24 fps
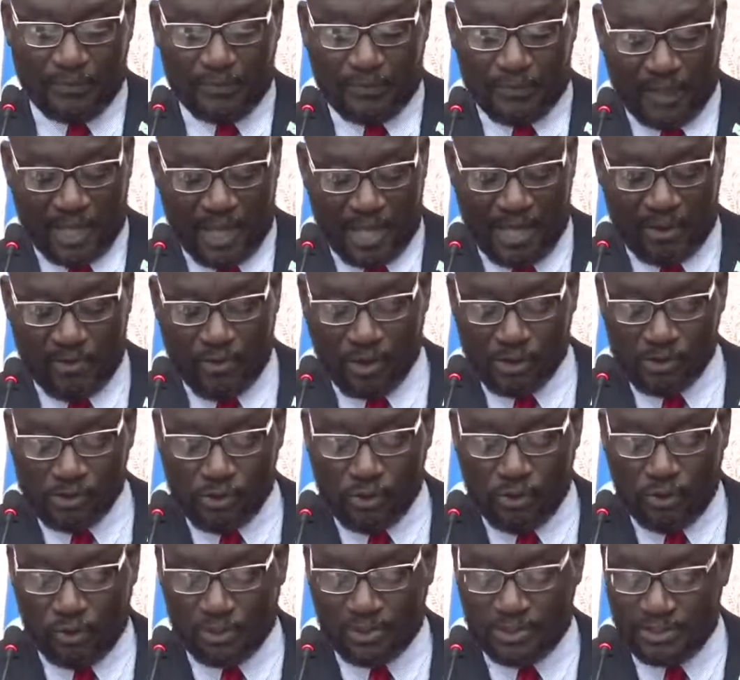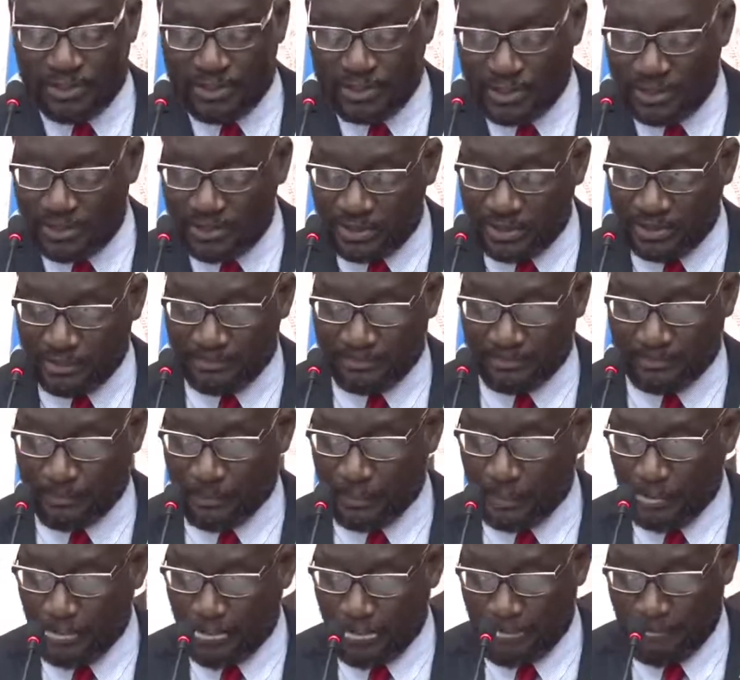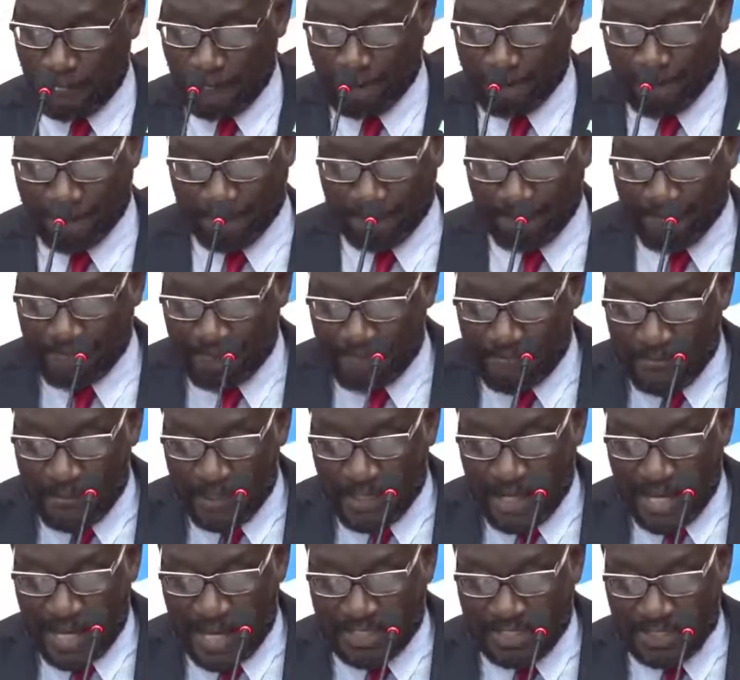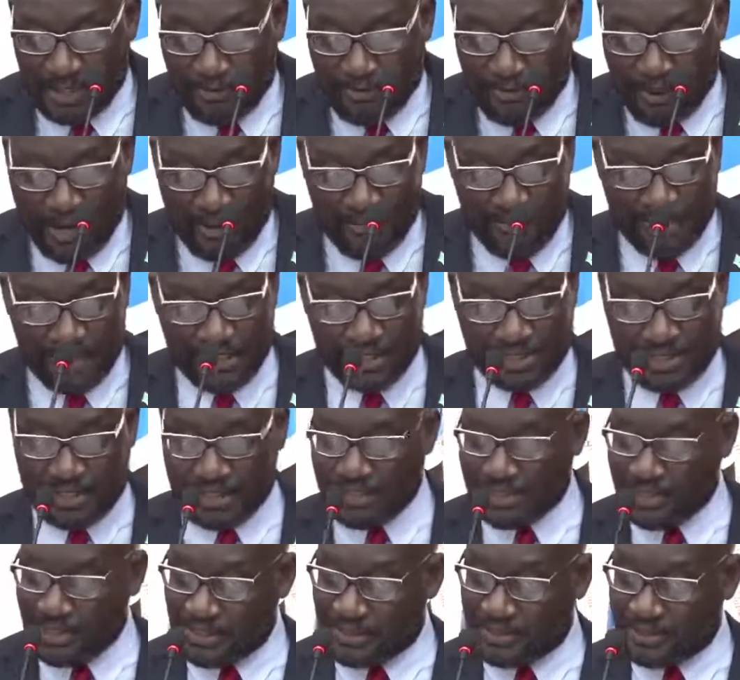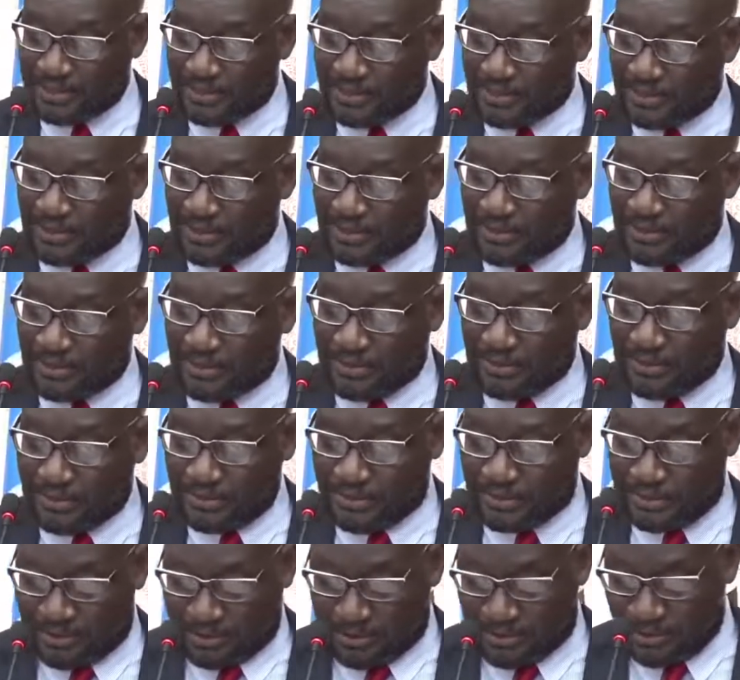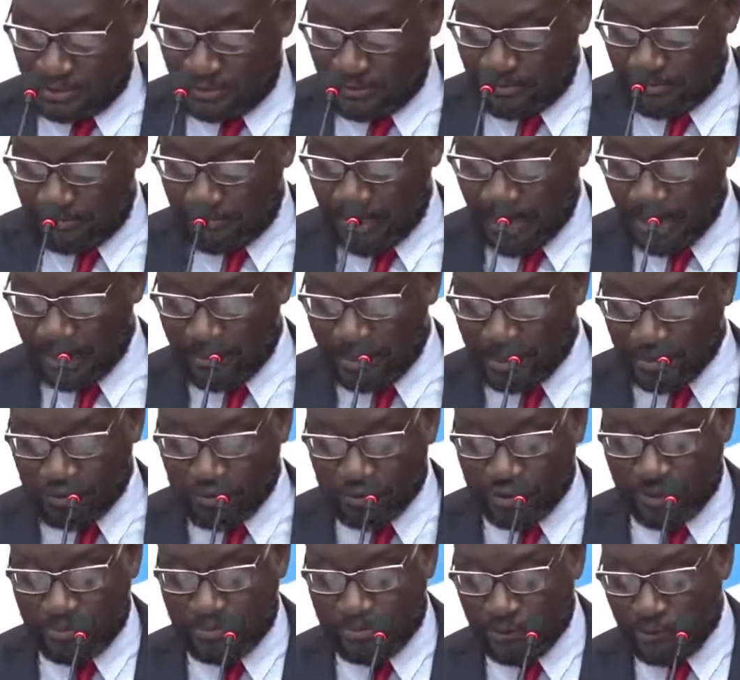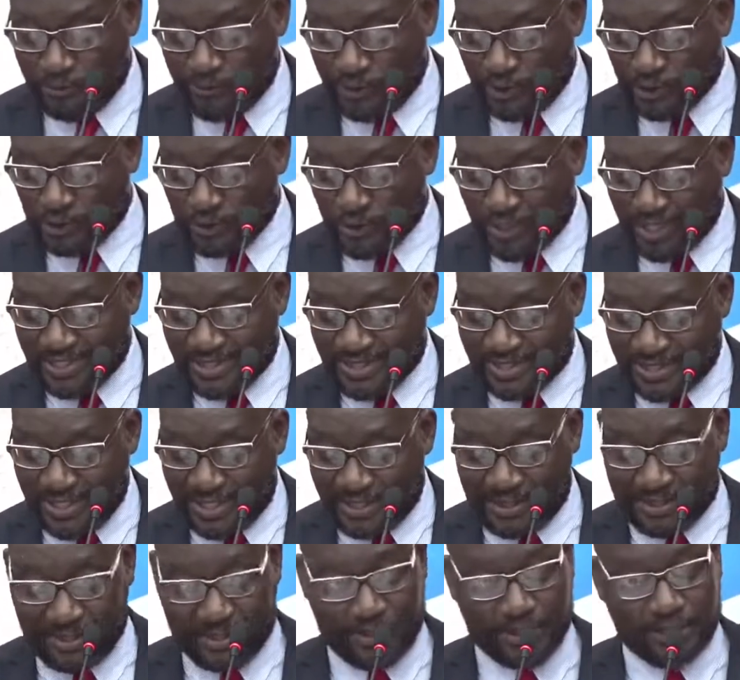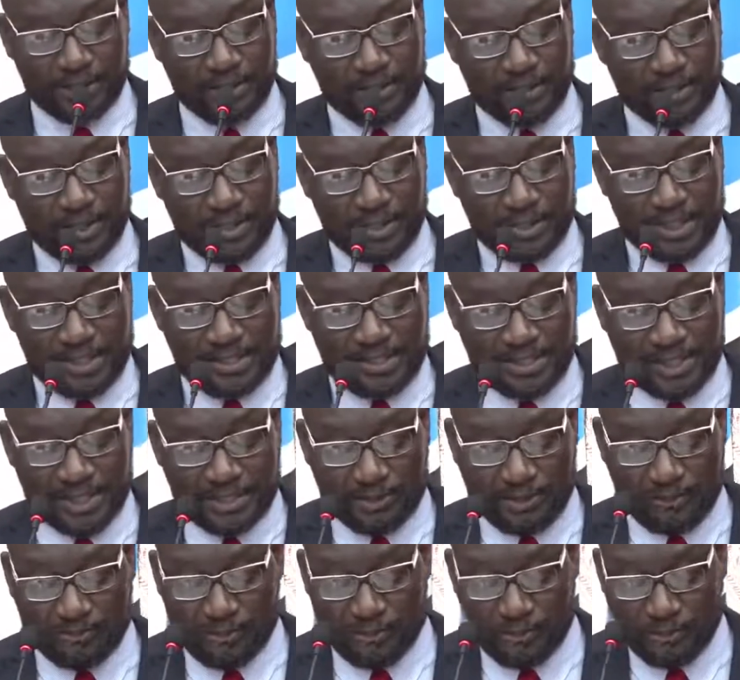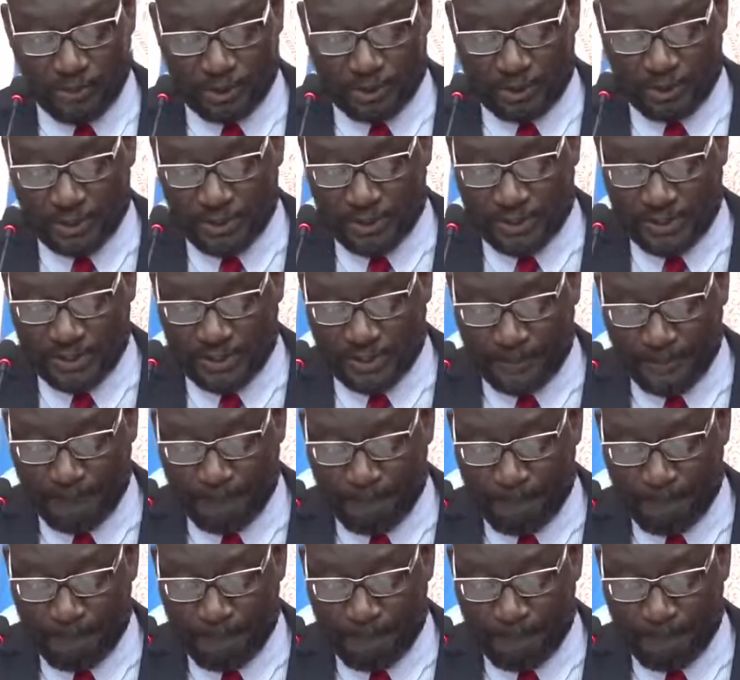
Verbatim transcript: I am also concerned, as the Prime Minister seeks parliamentary approval to extend the state of emergency.